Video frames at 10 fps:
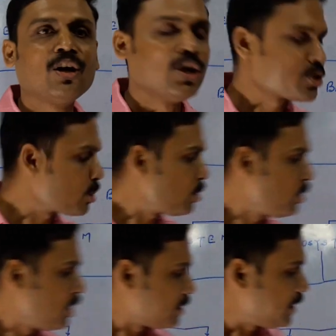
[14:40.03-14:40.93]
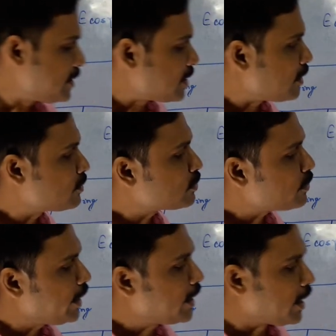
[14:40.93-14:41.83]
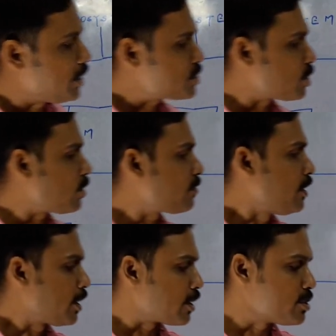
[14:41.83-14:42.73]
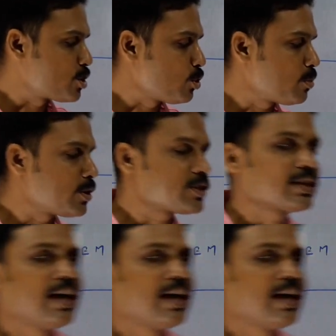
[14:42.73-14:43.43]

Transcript: So these are the three kinds of consumers,